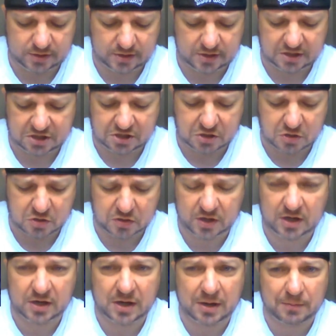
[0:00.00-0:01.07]
that they showed,
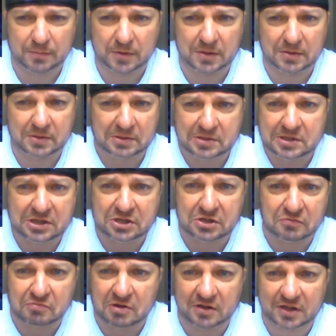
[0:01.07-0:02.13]
and I'm like, did you
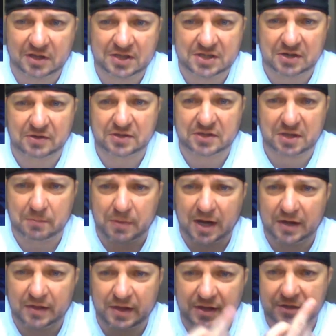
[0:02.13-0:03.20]
really seriously
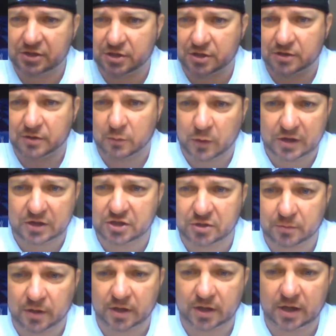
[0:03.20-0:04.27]
buy that shirt? Waste your
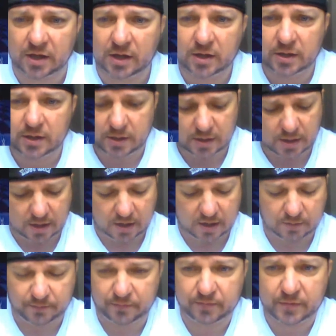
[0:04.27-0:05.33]
money.
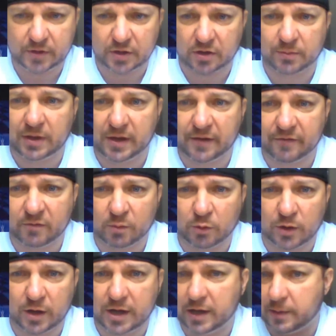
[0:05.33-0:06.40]
They're going to be giving them
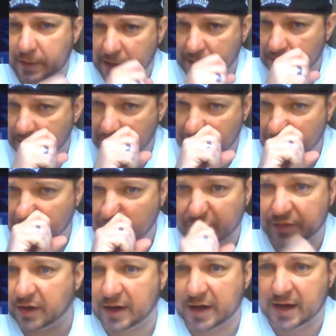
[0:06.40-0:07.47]
away in about a
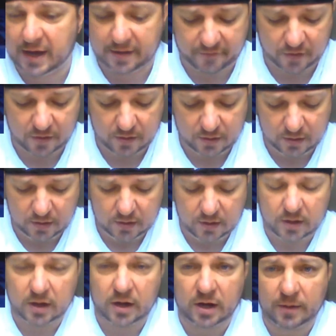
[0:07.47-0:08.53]
month and a half.
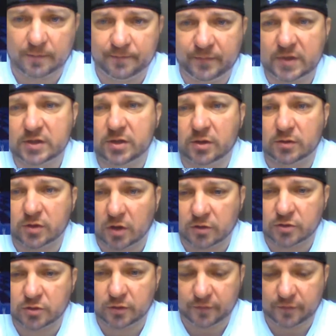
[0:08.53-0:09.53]
So it's R-Truth